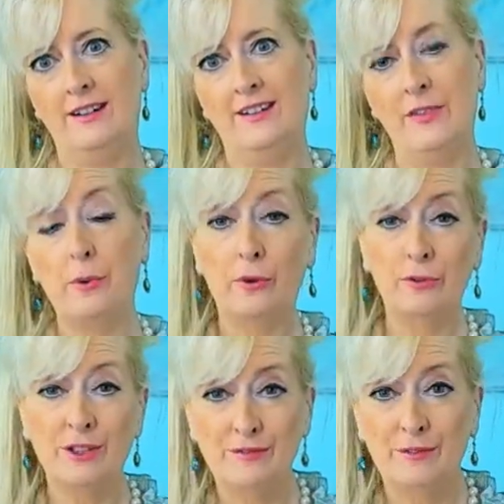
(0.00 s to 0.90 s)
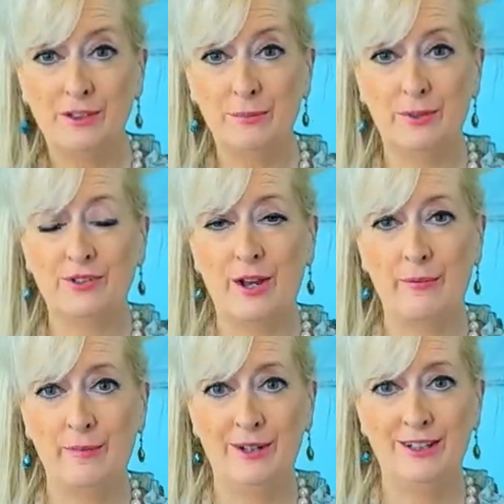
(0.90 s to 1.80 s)
there were only 15%
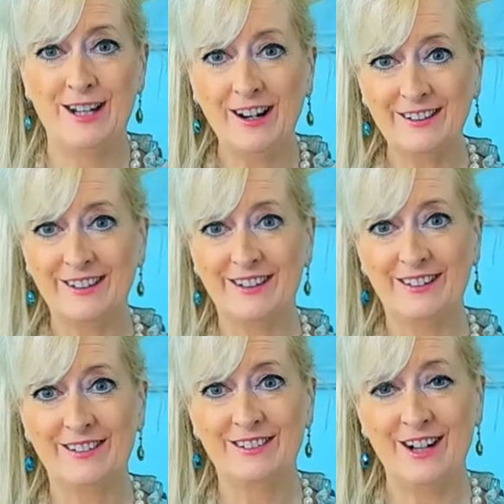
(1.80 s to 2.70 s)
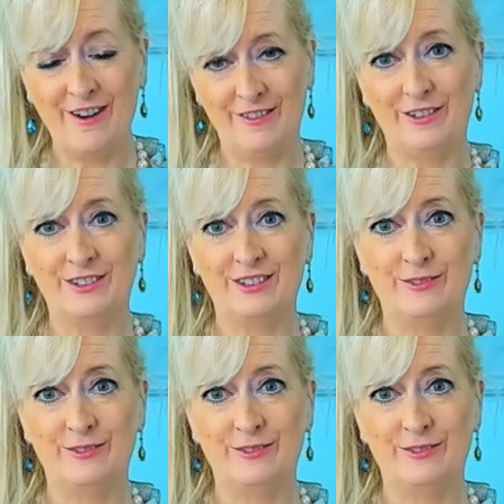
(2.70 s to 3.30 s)
women attending Davos,